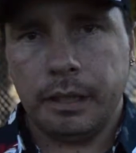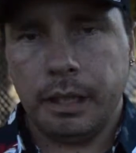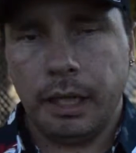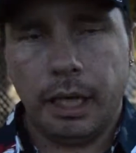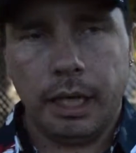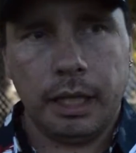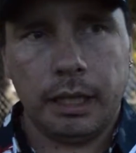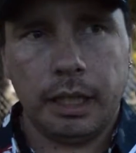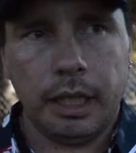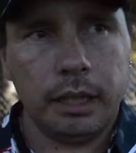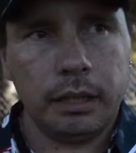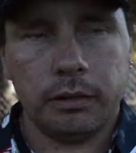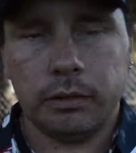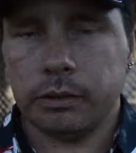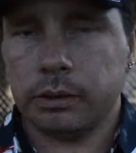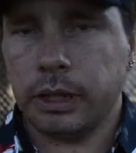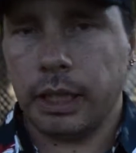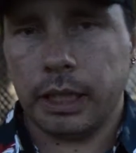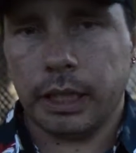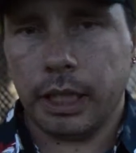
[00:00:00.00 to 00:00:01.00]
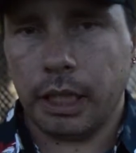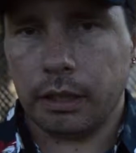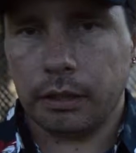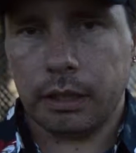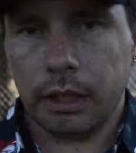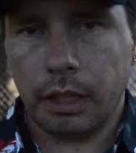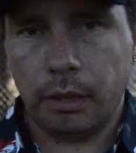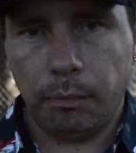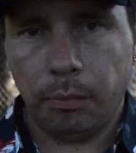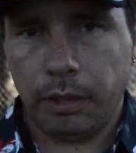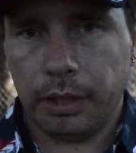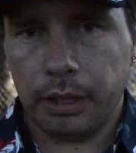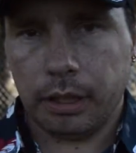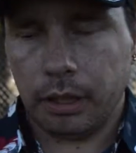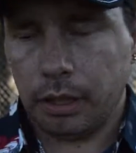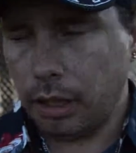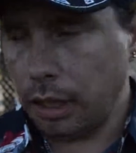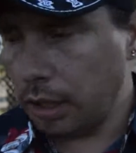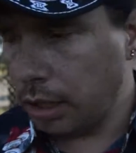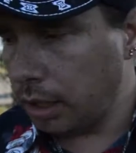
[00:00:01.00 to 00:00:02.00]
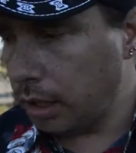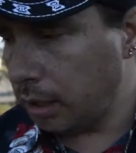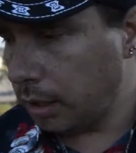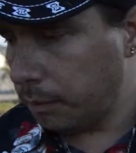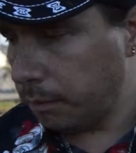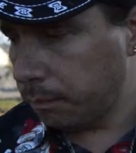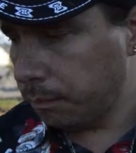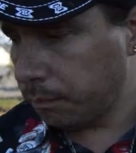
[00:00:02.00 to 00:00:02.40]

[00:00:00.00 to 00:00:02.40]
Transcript: And I always take care of that bike. A